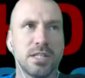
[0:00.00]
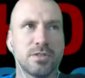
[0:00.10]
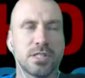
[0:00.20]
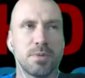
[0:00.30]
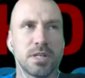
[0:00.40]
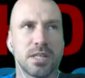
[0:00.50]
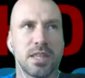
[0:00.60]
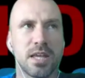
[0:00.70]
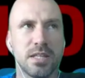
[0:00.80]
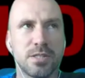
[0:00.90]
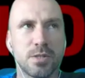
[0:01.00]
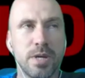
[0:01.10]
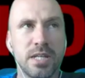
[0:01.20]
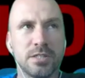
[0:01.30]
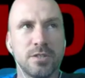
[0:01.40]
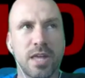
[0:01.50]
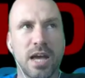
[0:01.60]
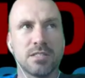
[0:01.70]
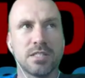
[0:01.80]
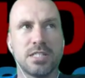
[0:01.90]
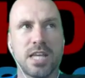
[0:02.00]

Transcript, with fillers: interesting because I think in Sweden in two thousand